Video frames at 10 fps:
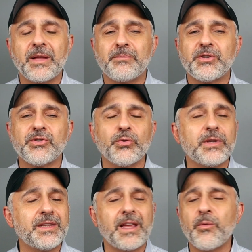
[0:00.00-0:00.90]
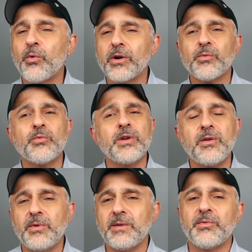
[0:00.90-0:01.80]
and patchouli. They work
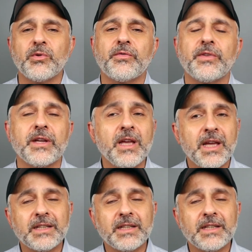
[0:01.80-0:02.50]
really, really beautifully.